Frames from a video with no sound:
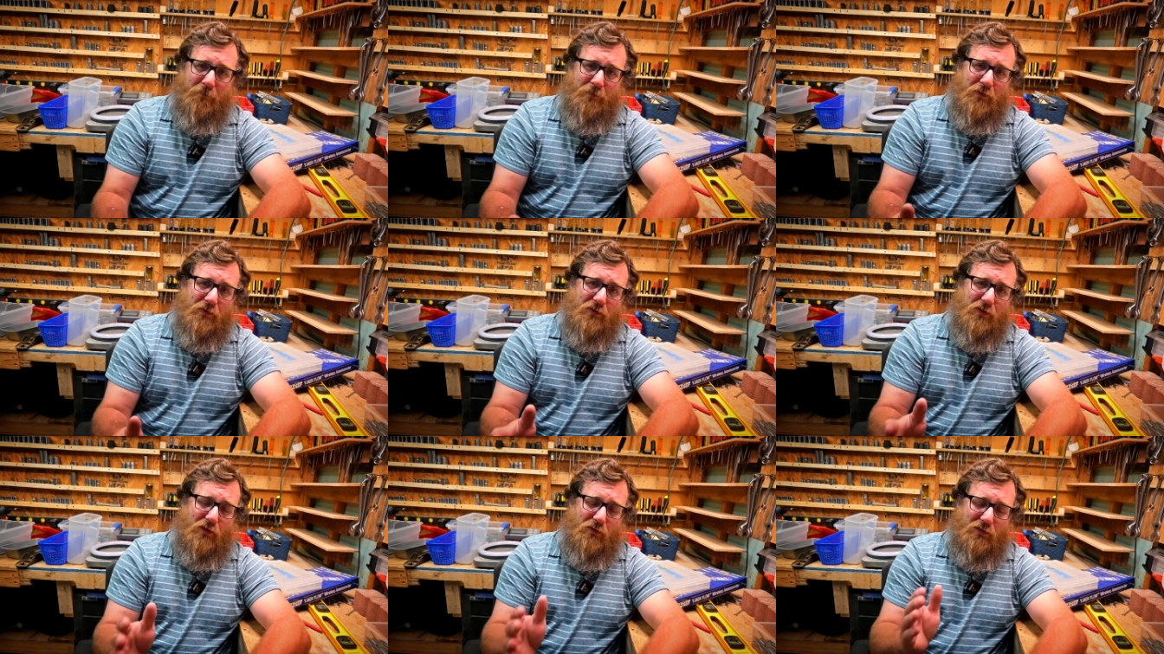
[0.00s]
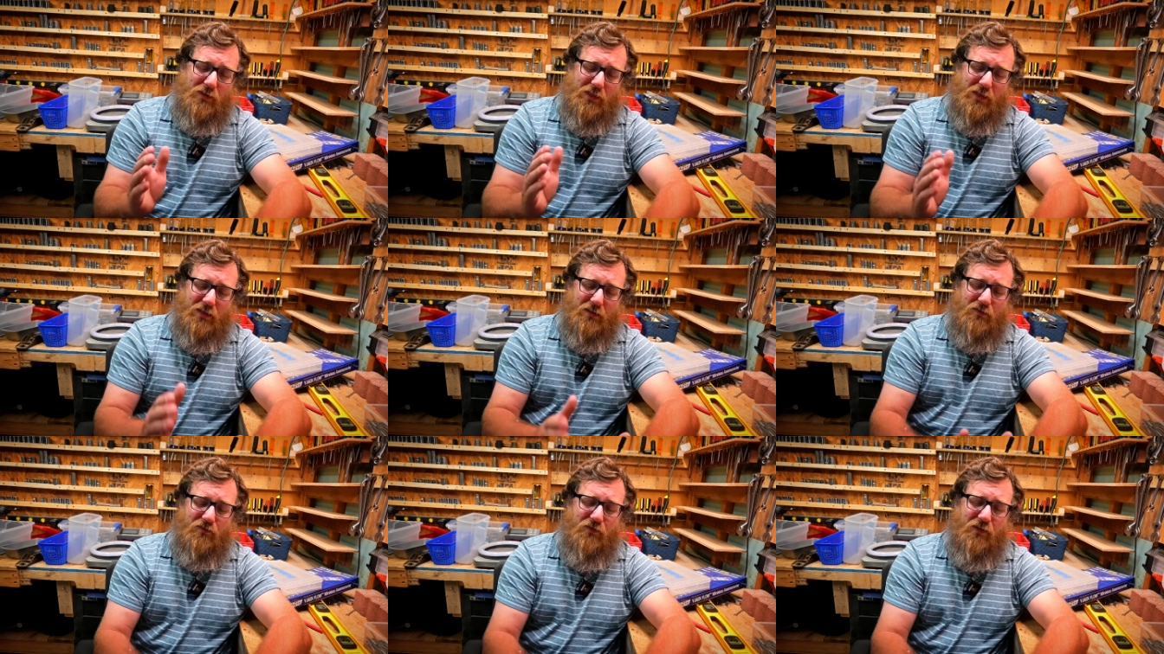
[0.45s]
So
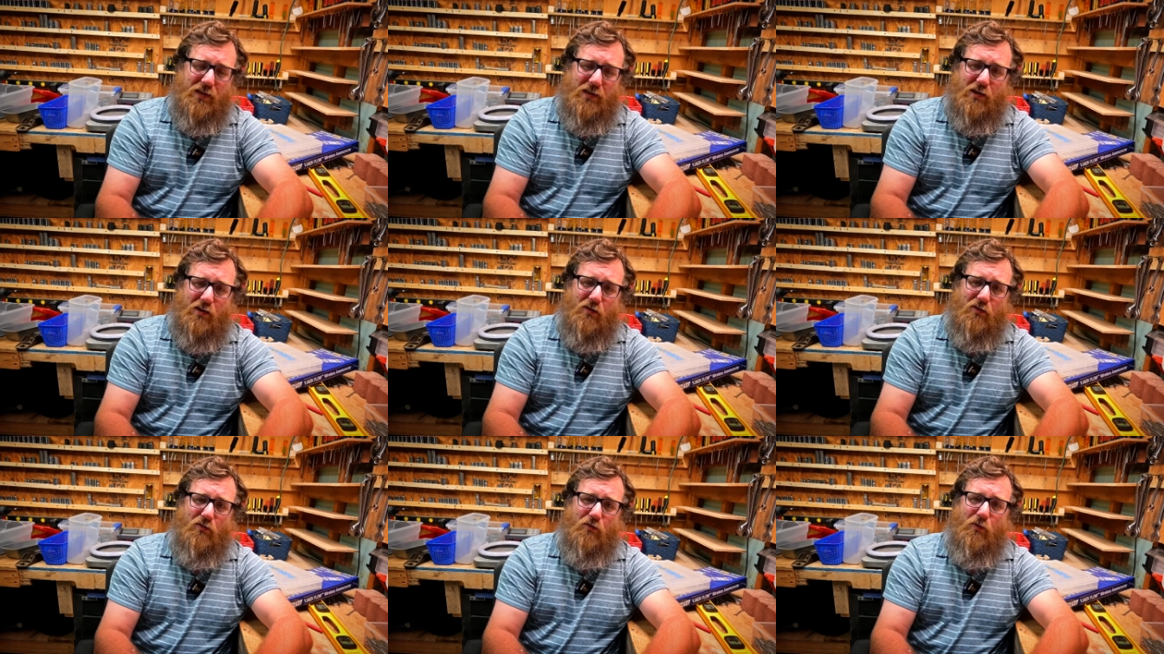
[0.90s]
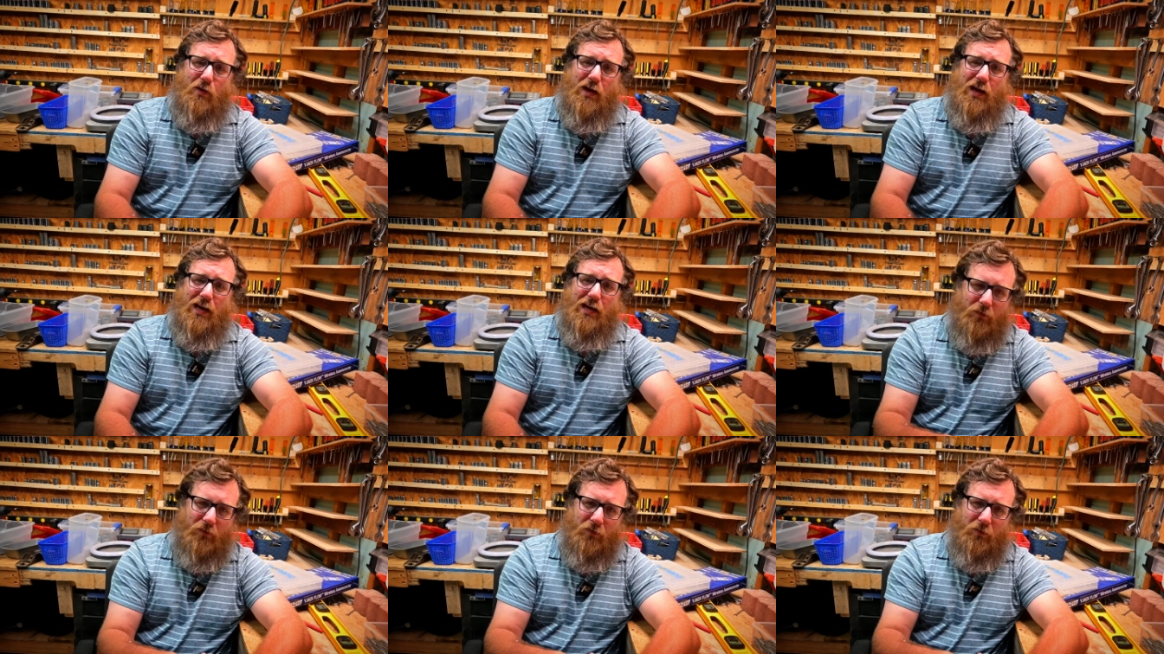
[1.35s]
TXV all the
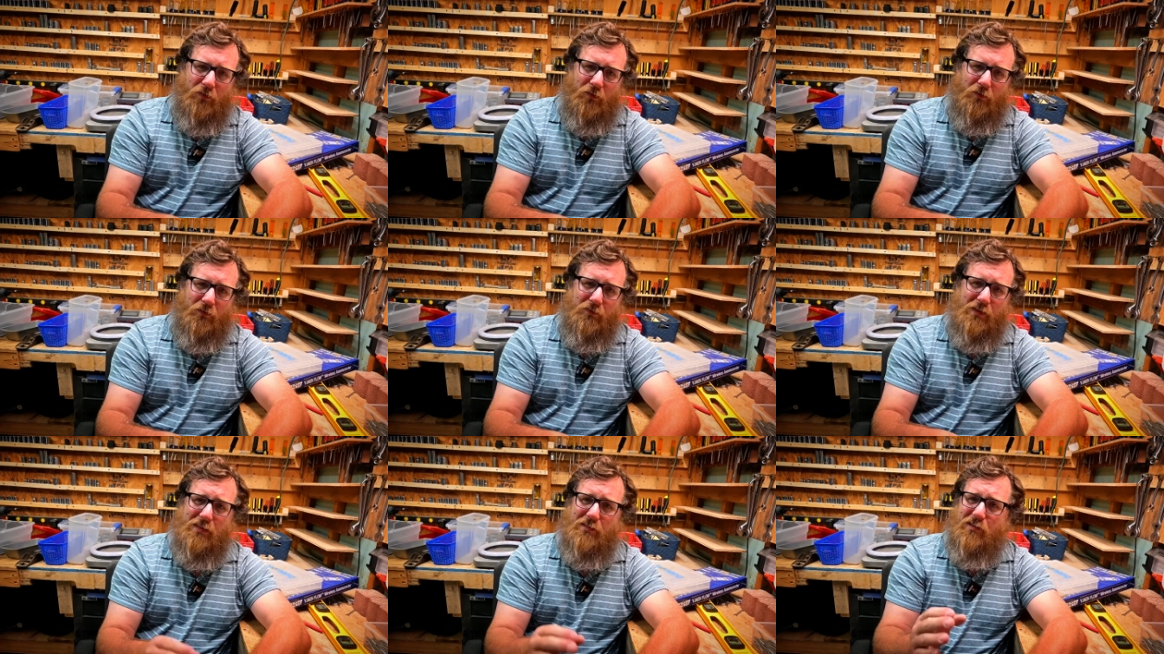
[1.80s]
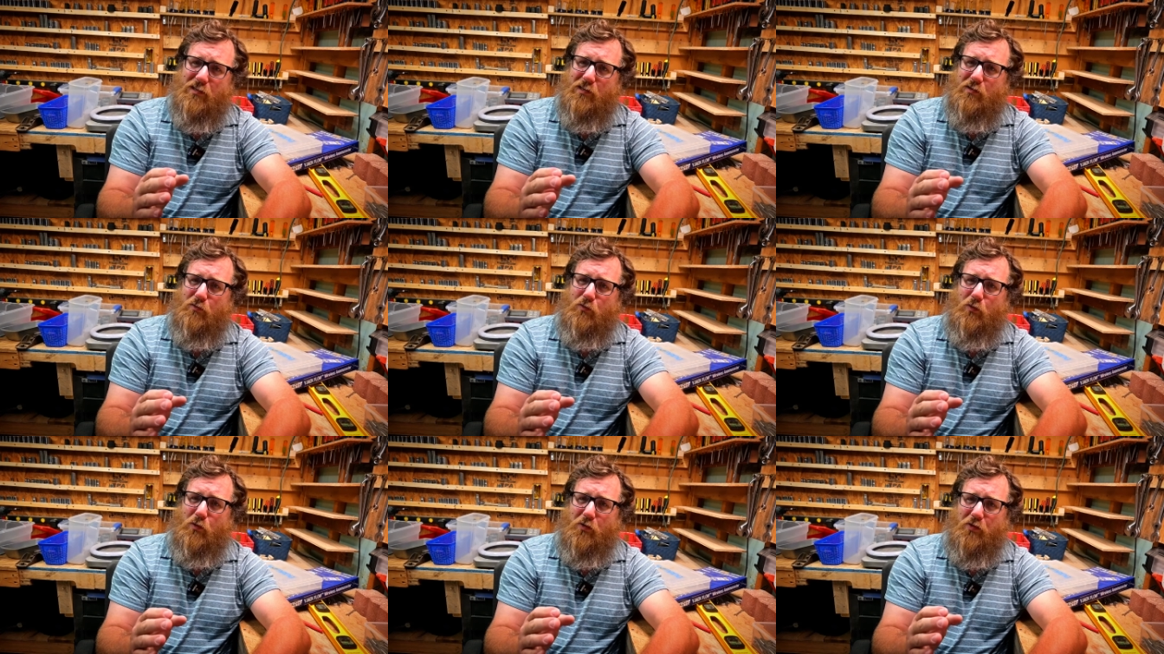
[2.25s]
way. That's a good
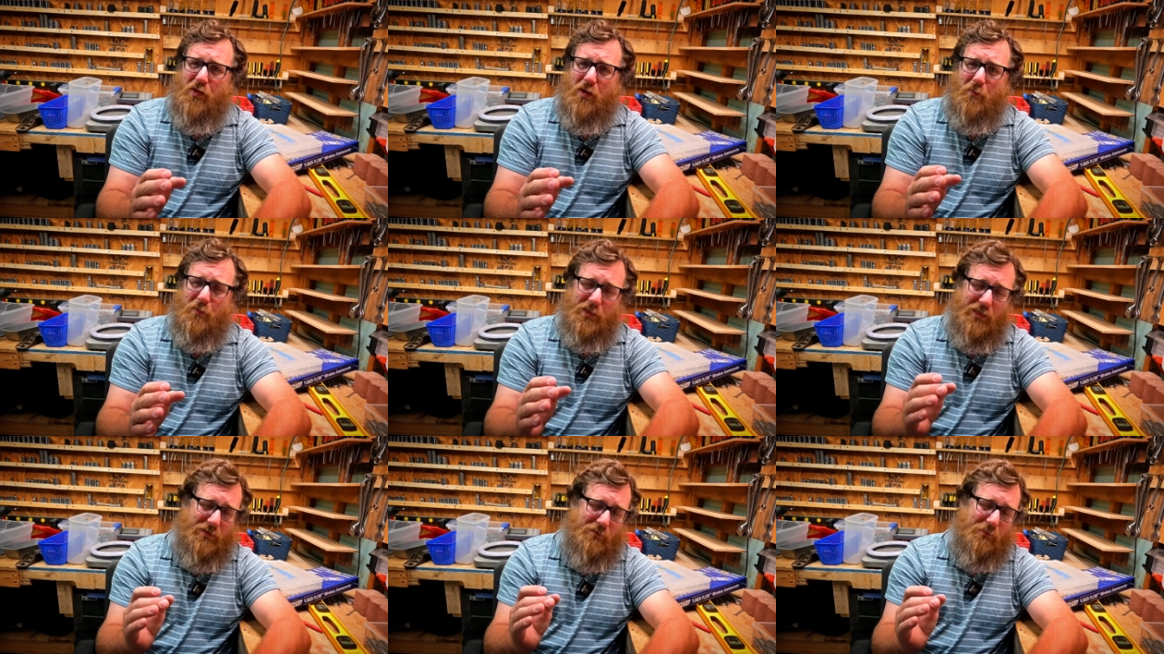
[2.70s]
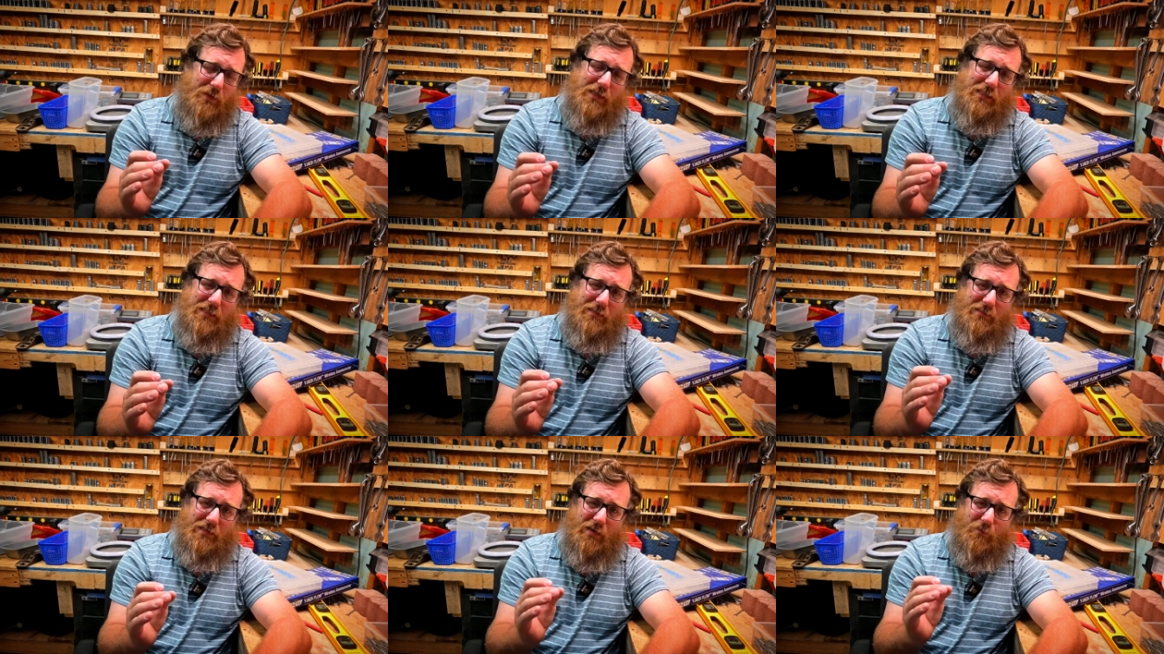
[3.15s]
rule of thumb when you have to make
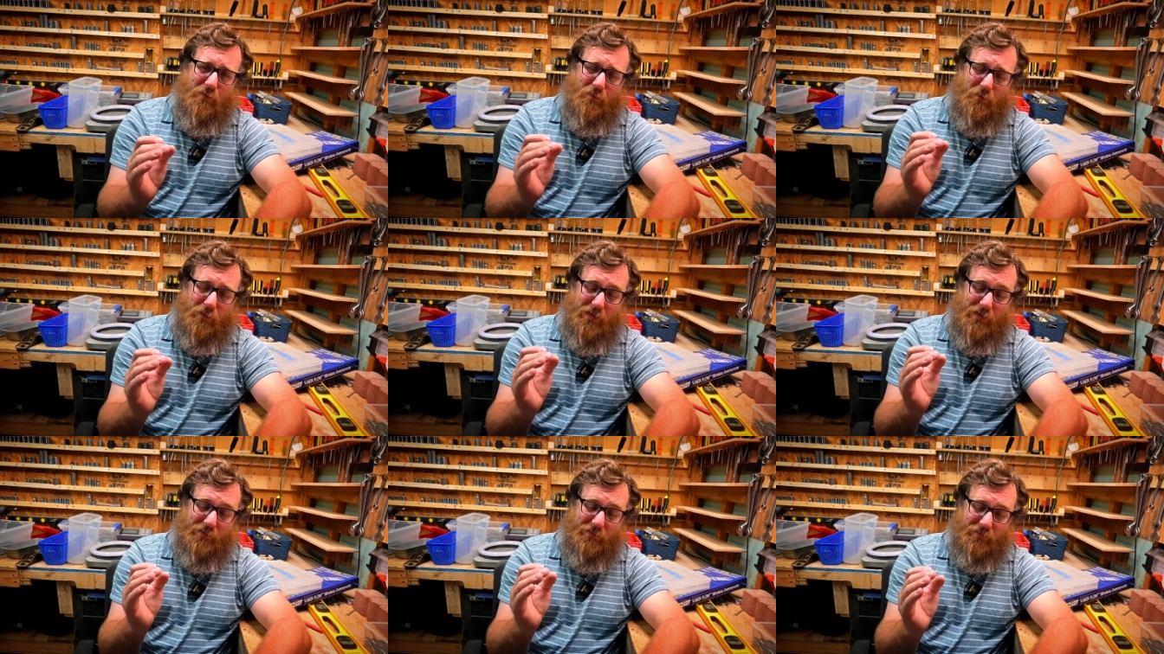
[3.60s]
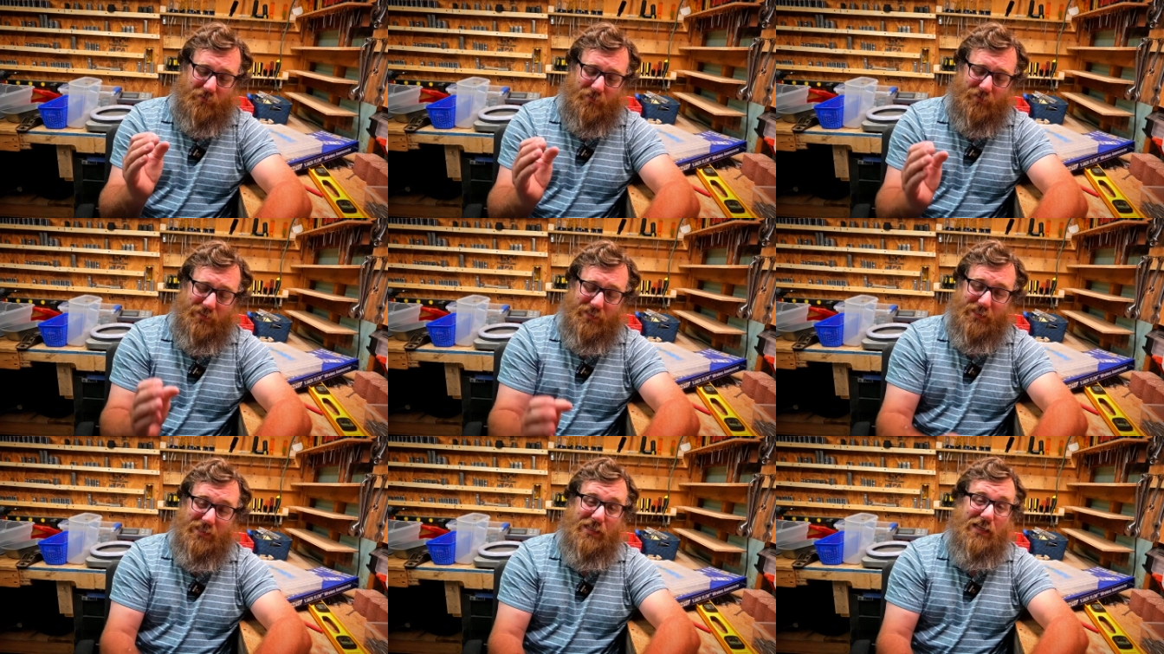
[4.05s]
these compromises.
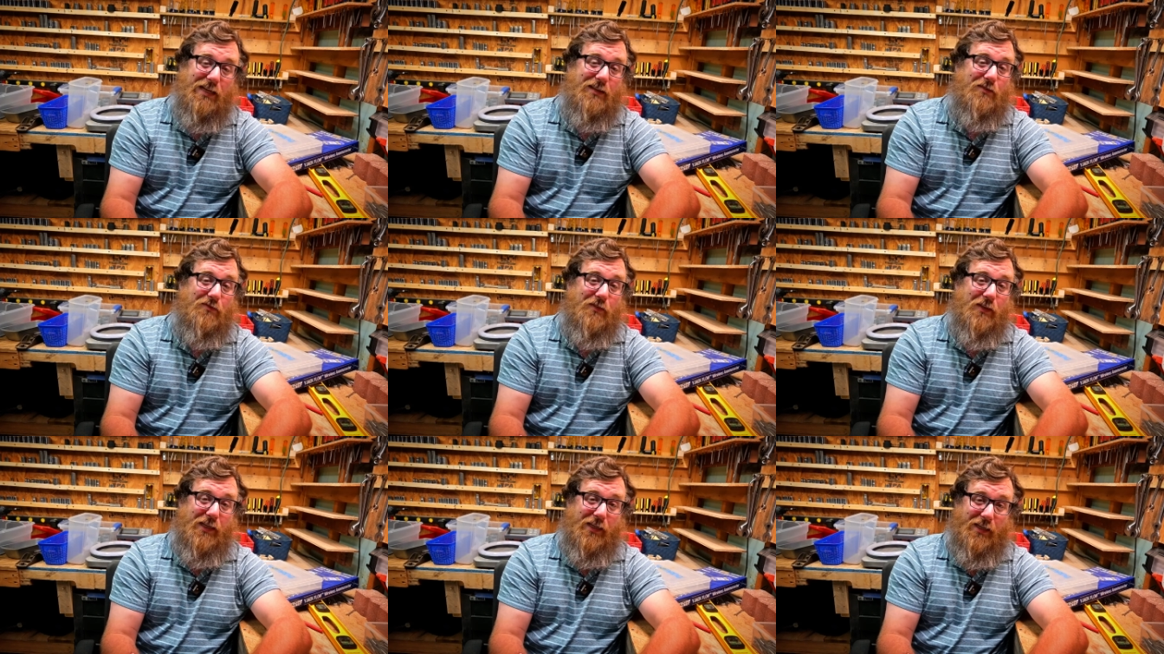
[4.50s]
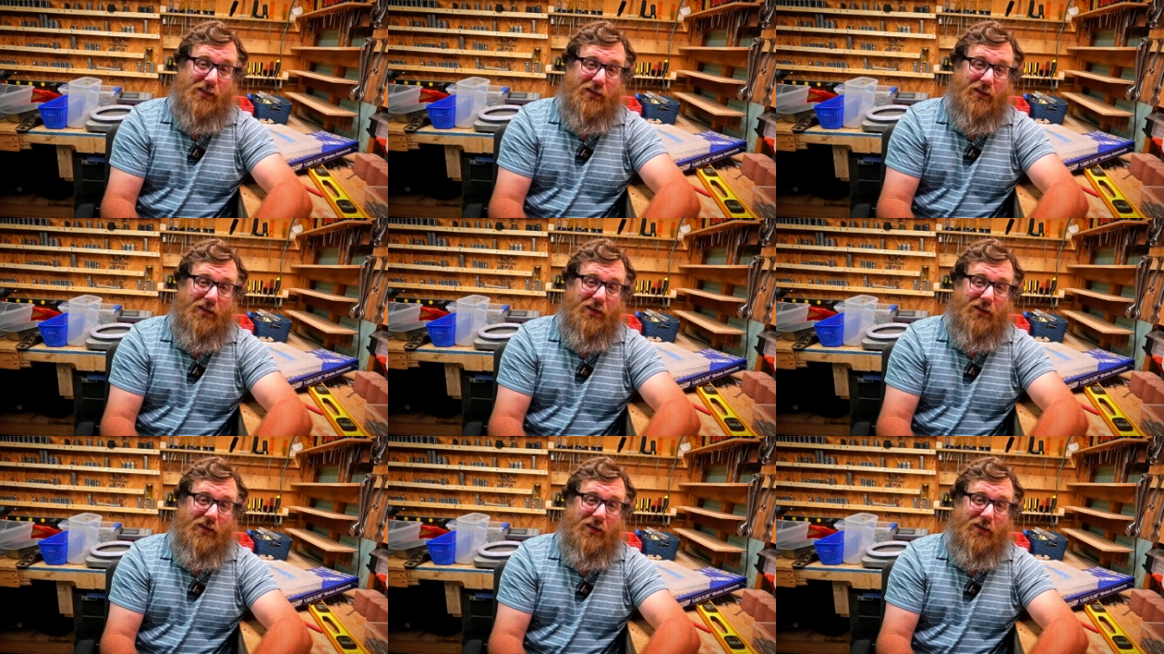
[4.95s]
TXV.